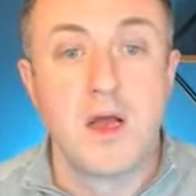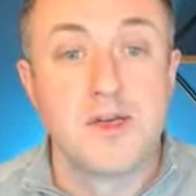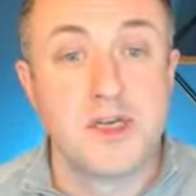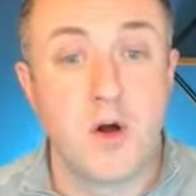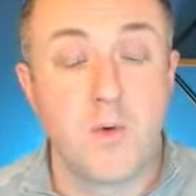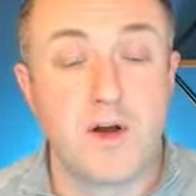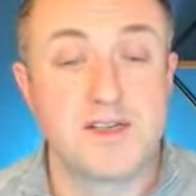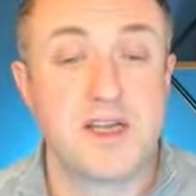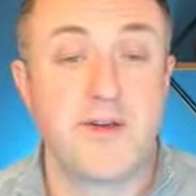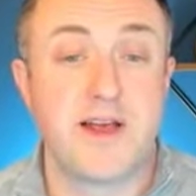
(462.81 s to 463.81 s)
So what it's
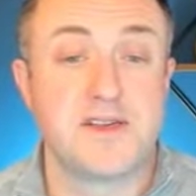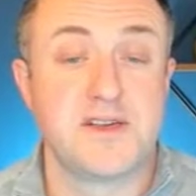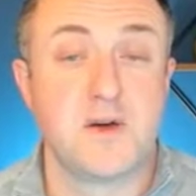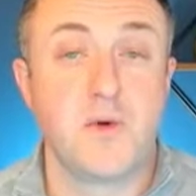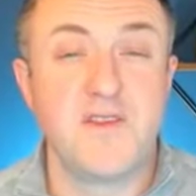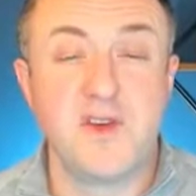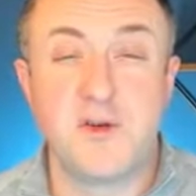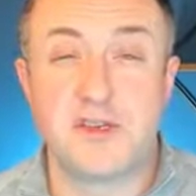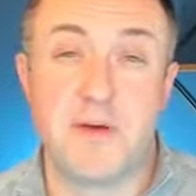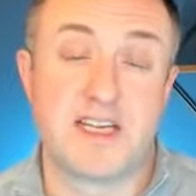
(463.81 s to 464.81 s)
telling us is that we've
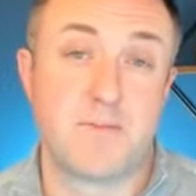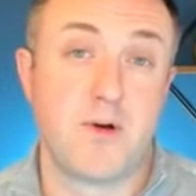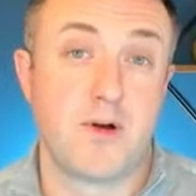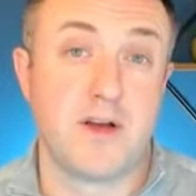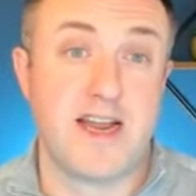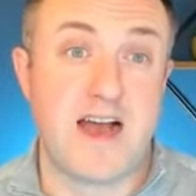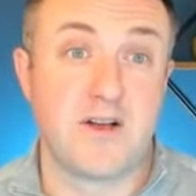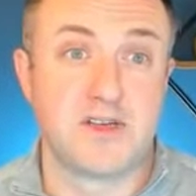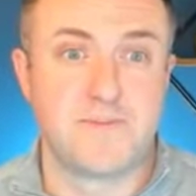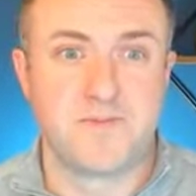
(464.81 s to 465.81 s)
used Best Burger in
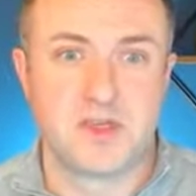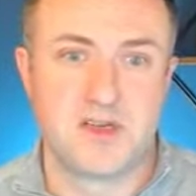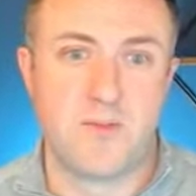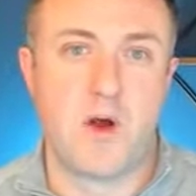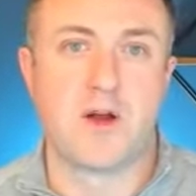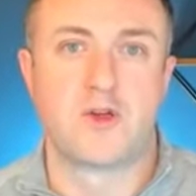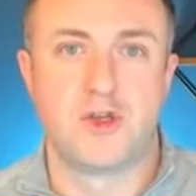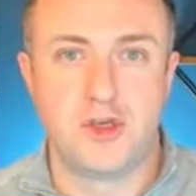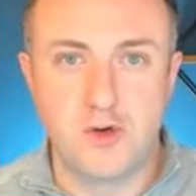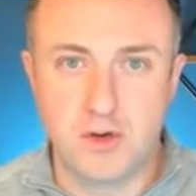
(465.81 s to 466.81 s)
Dallas somewhere
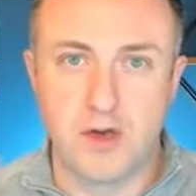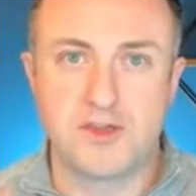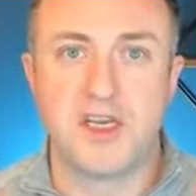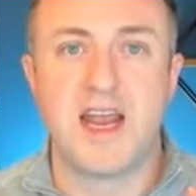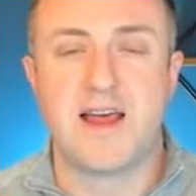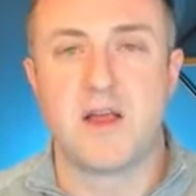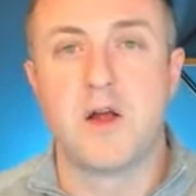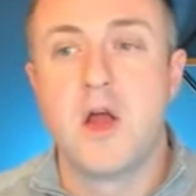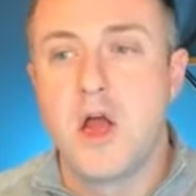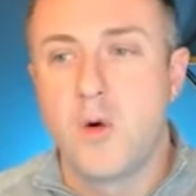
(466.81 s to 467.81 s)
too close
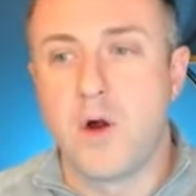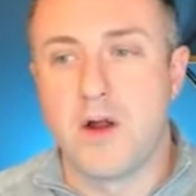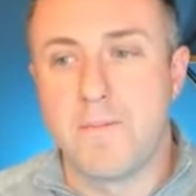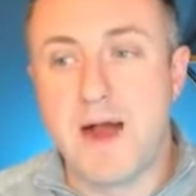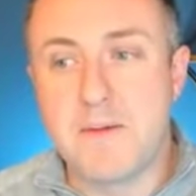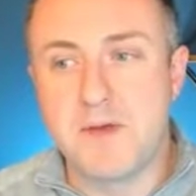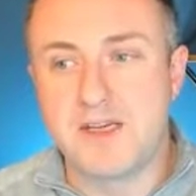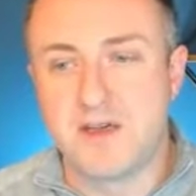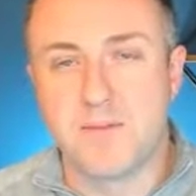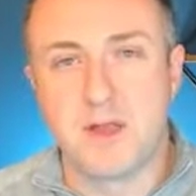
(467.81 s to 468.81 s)
together where it might be
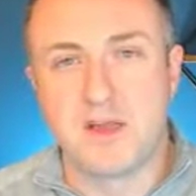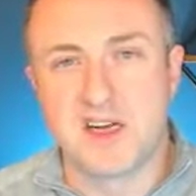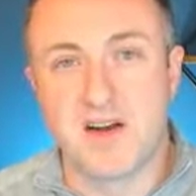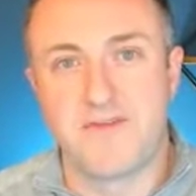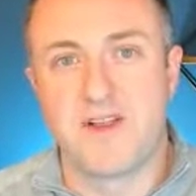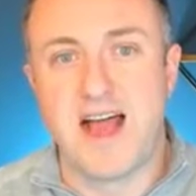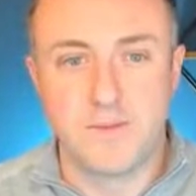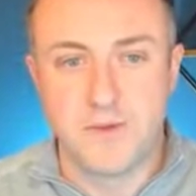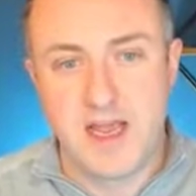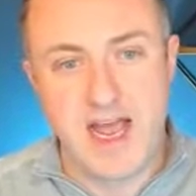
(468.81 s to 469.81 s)
something that's going to flag
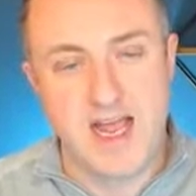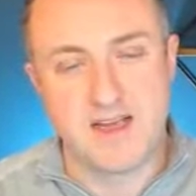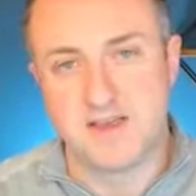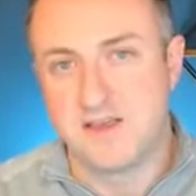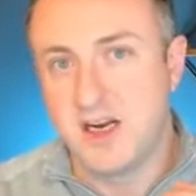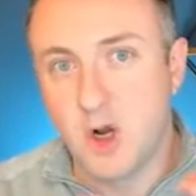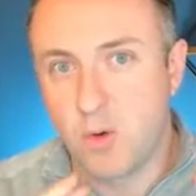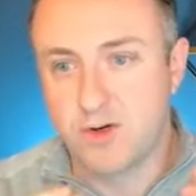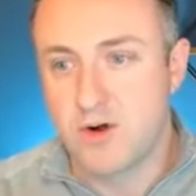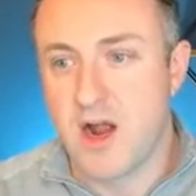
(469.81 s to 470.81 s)
as,
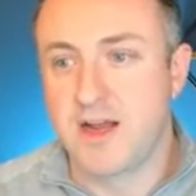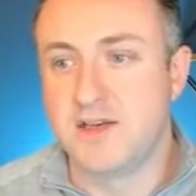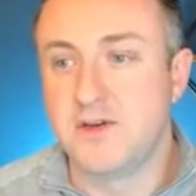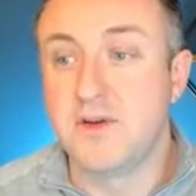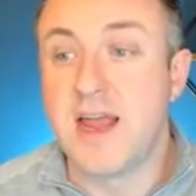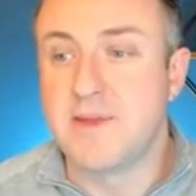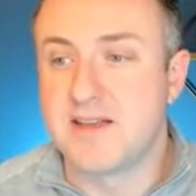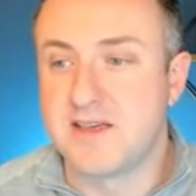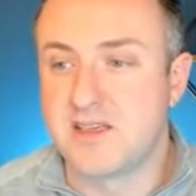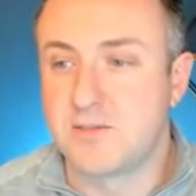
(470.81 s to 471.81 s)
we're trying to game that
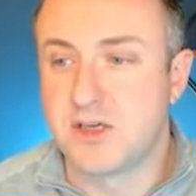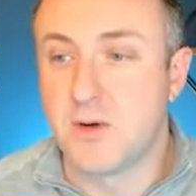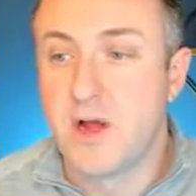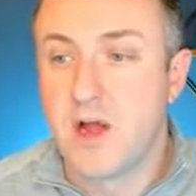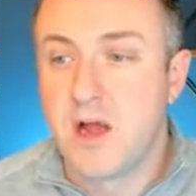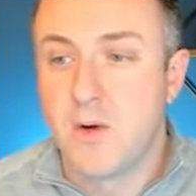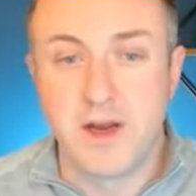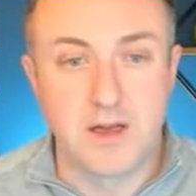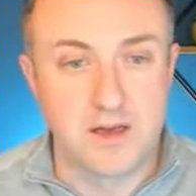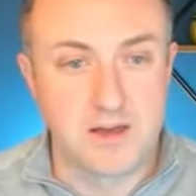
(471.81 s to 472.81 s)
system. So we
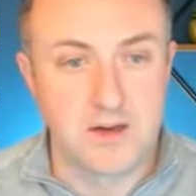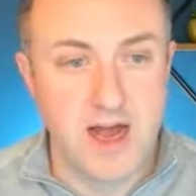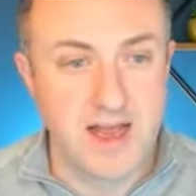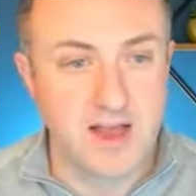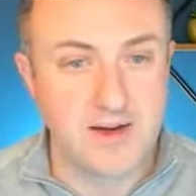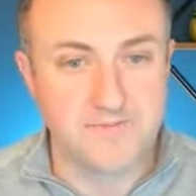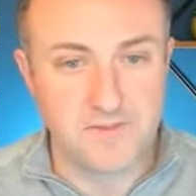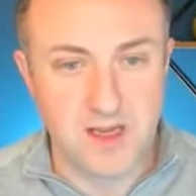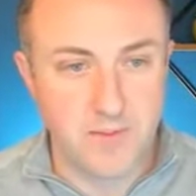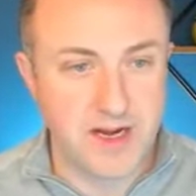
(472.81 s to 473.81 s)
can click the little highlight
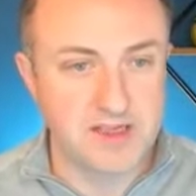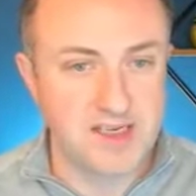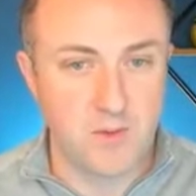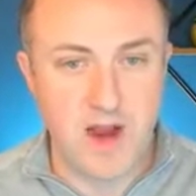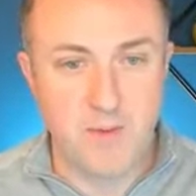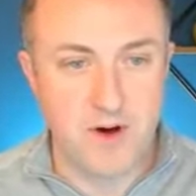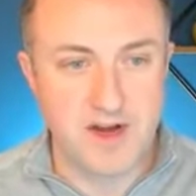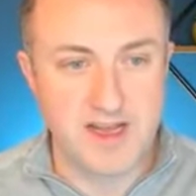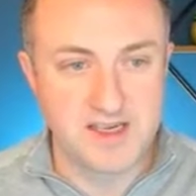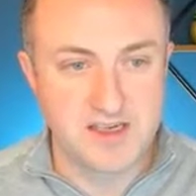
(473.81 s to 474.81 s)
and we can see right where it
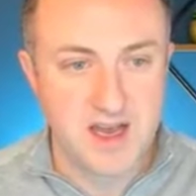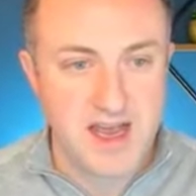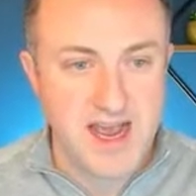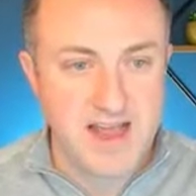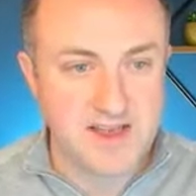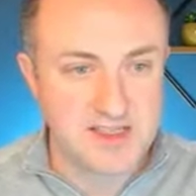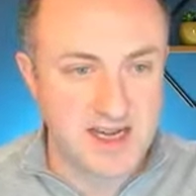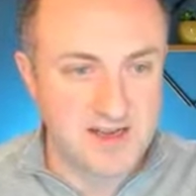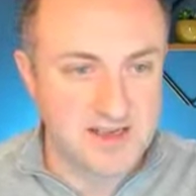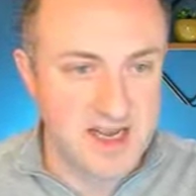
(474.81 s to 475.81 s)
is. And this
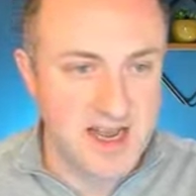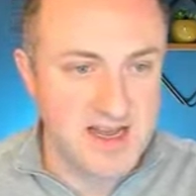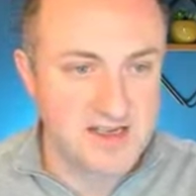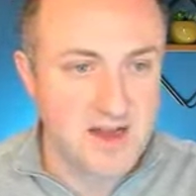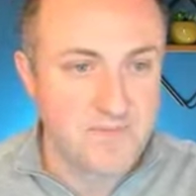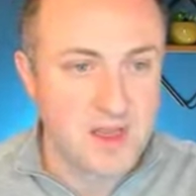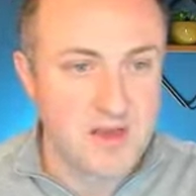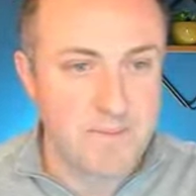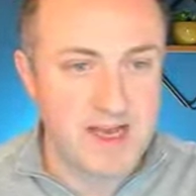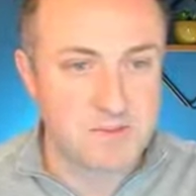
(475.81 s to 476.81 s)
sentence says,
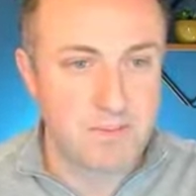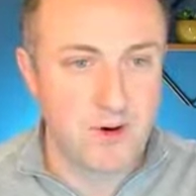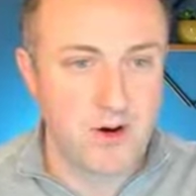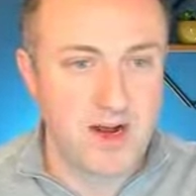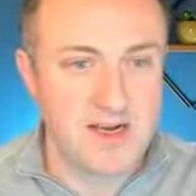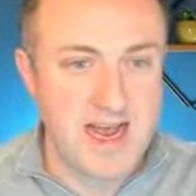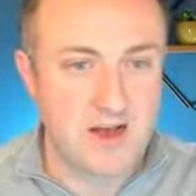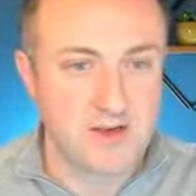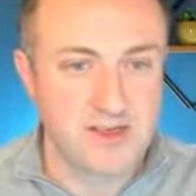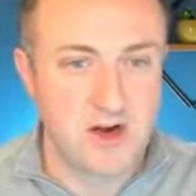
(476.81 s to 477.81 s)
the best burger in
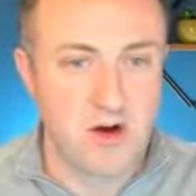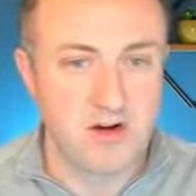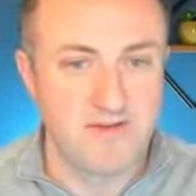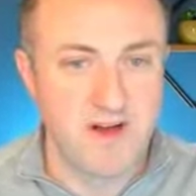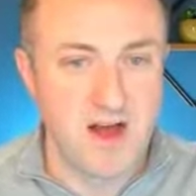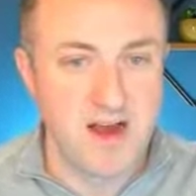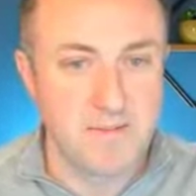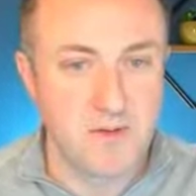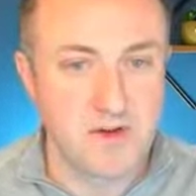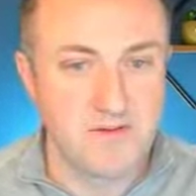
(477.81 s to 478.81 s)
Dallas is hard to find,
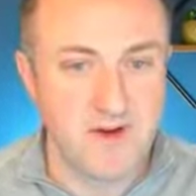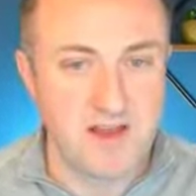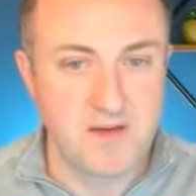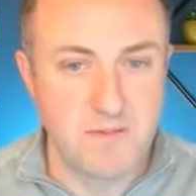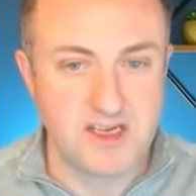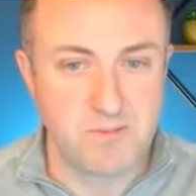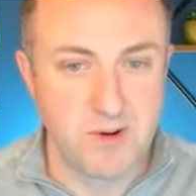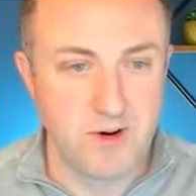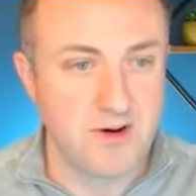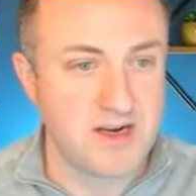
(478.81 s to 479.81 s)
but when you find the best
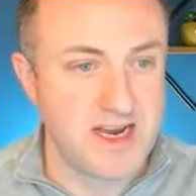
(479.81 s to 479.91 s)
burger in